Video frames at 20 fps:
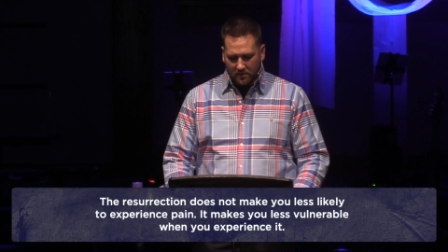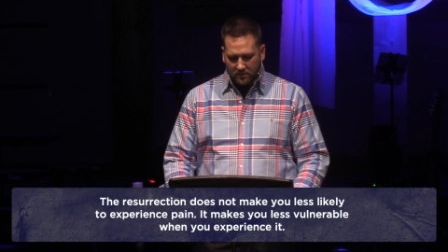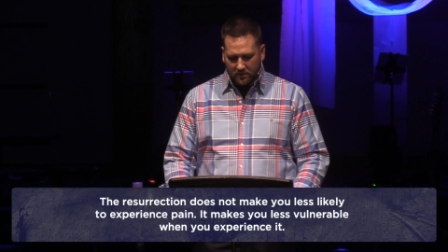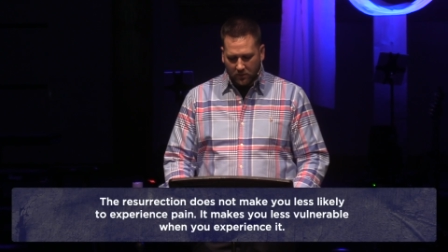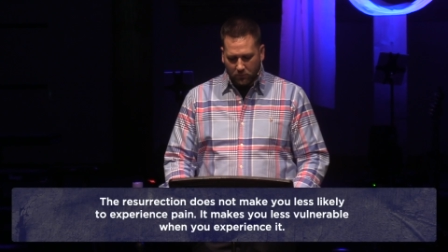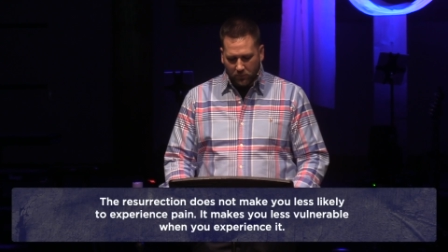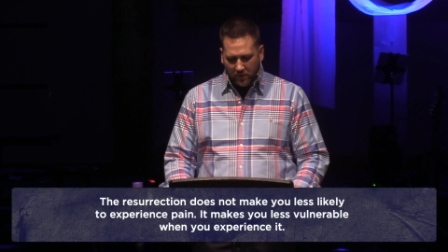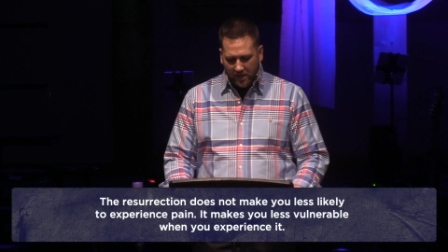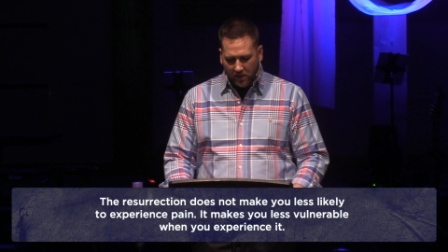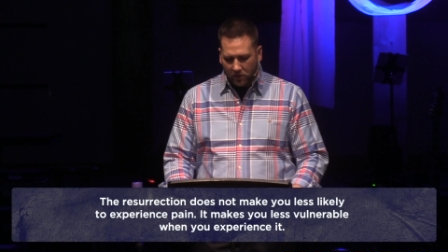
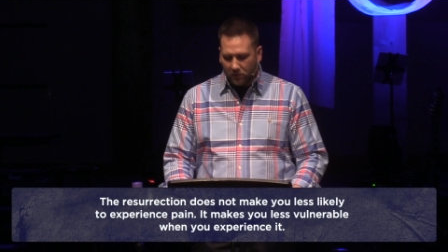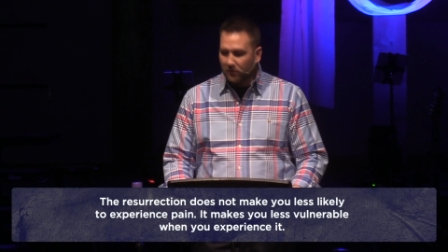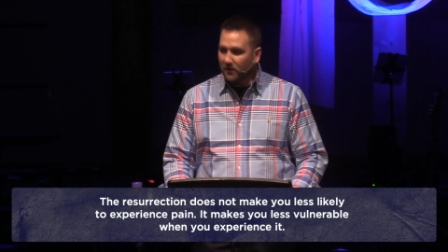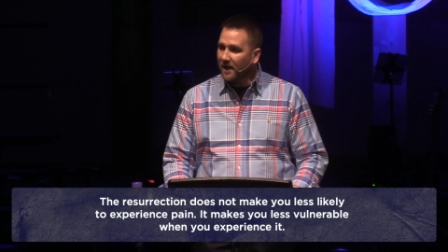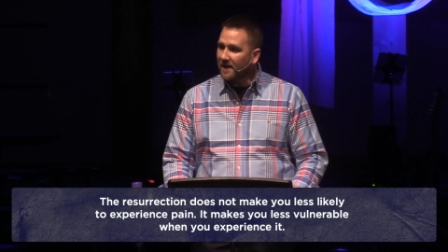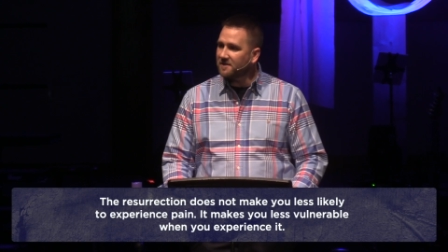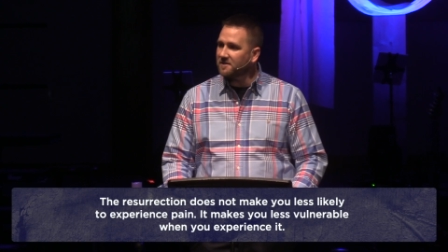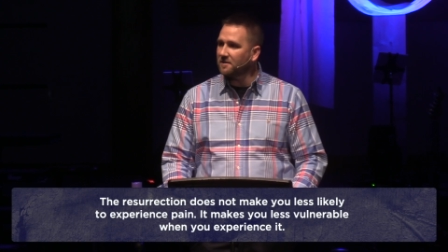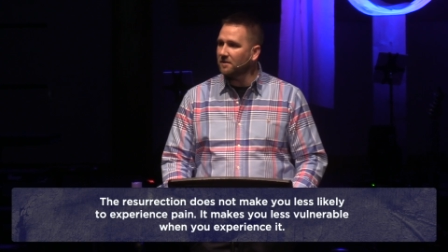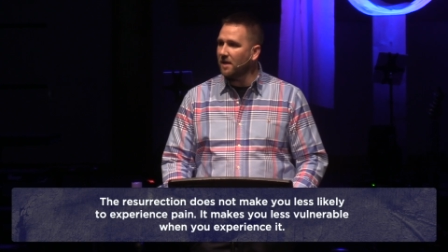that we are
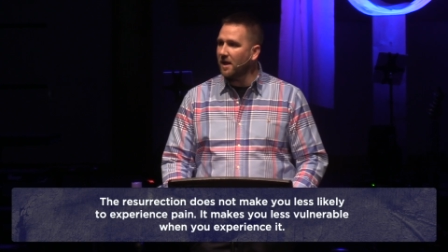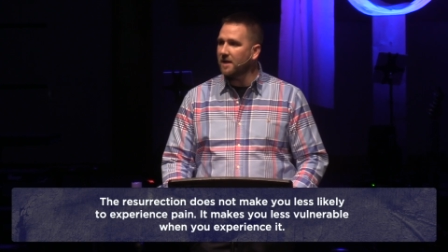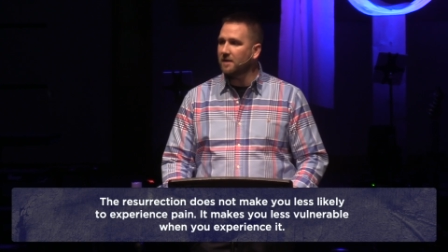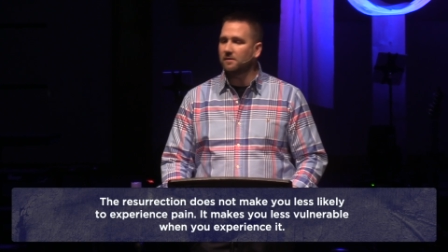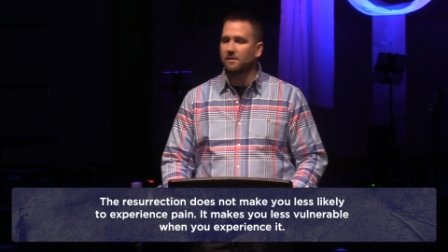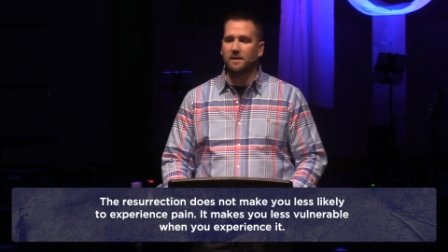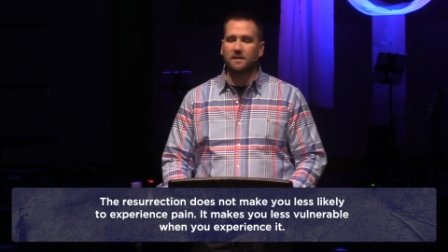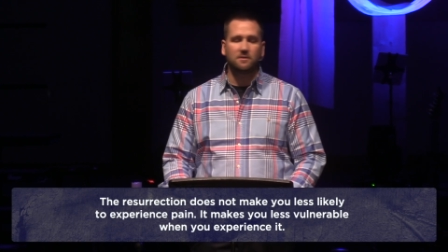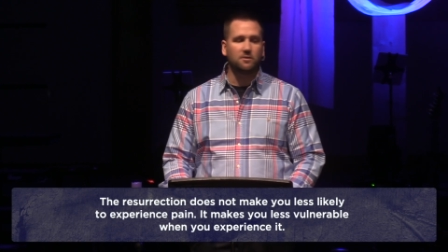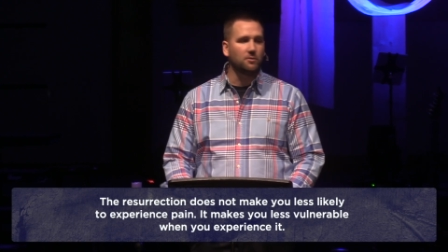less
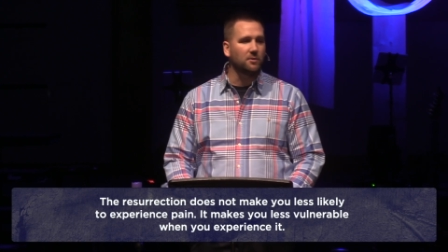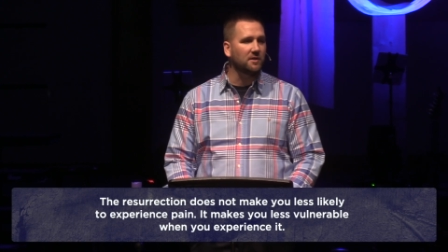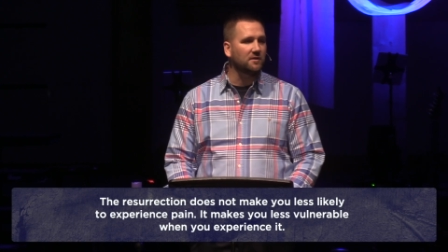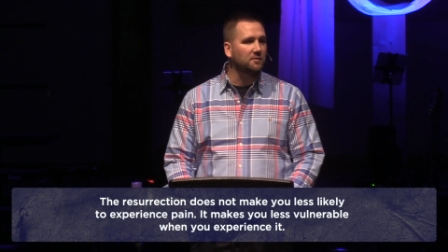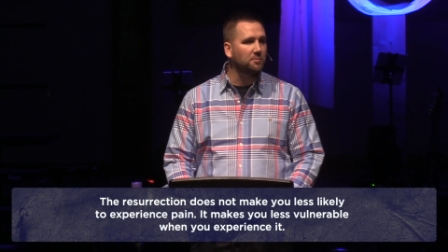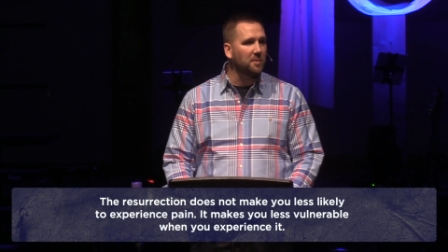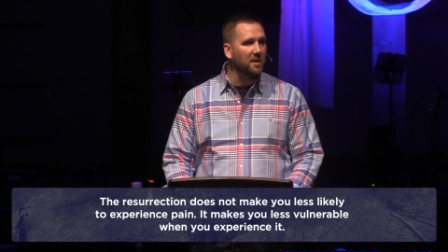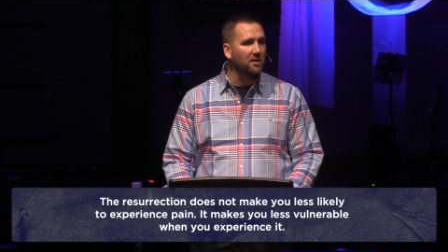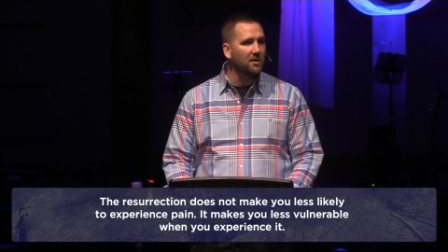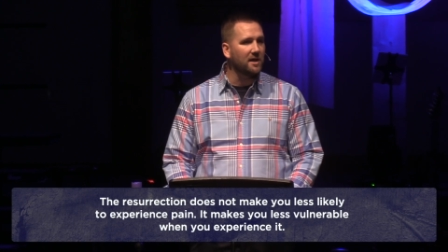likely to
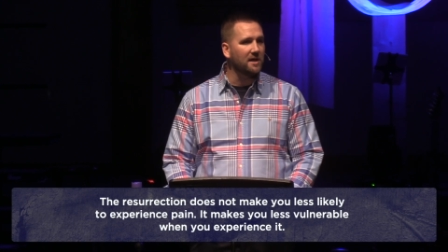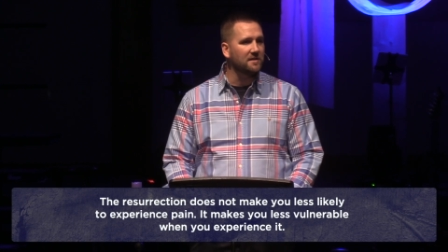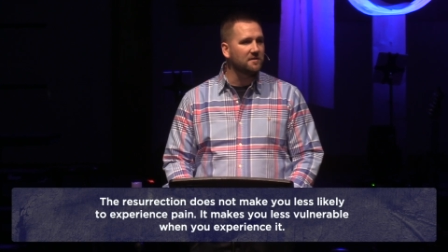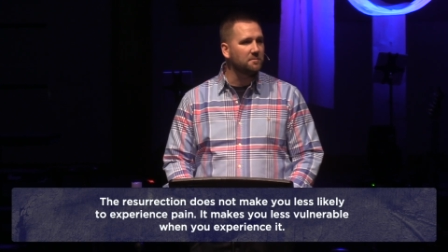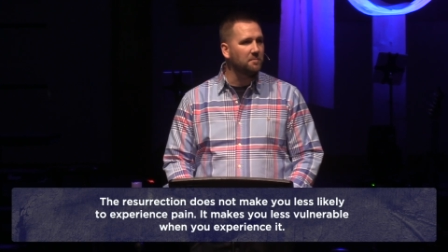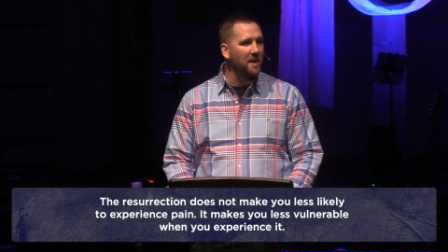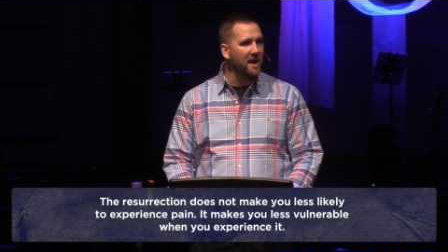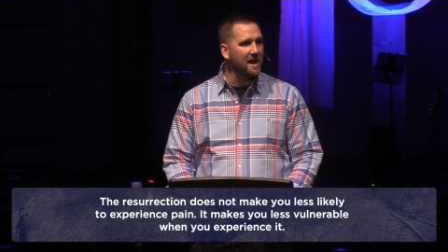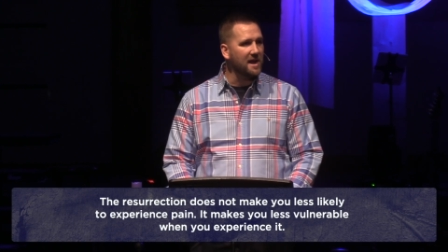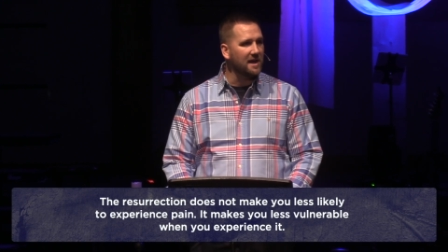experience
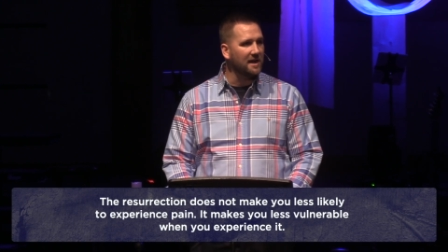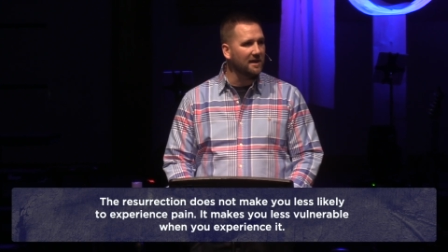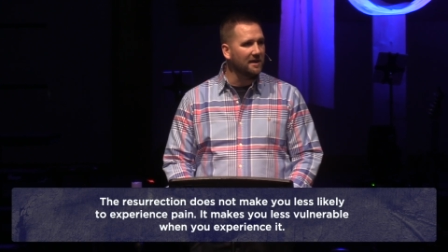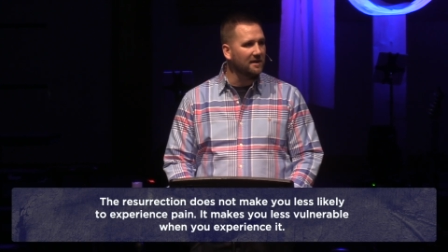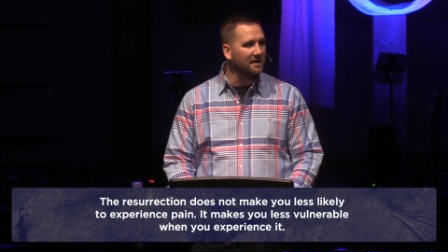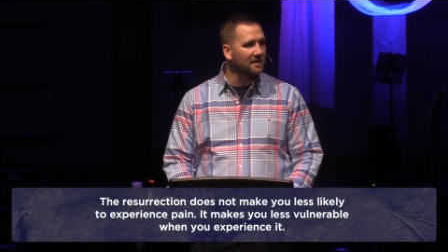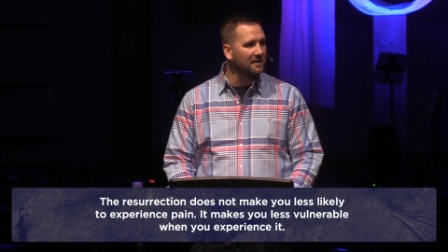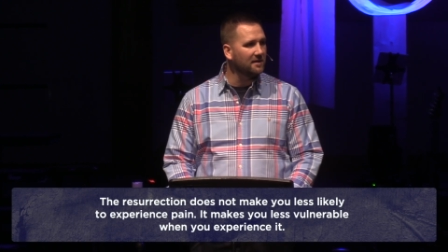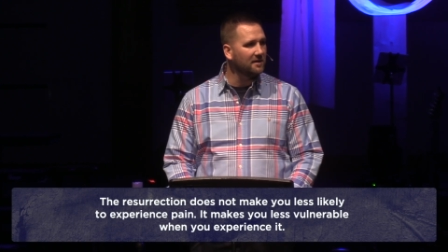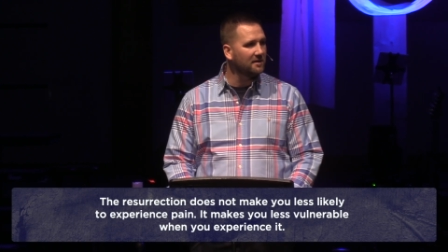
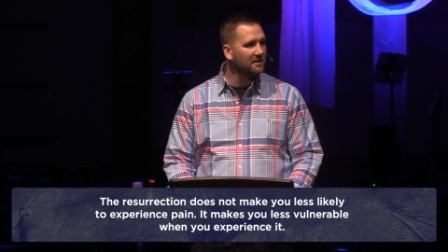pain.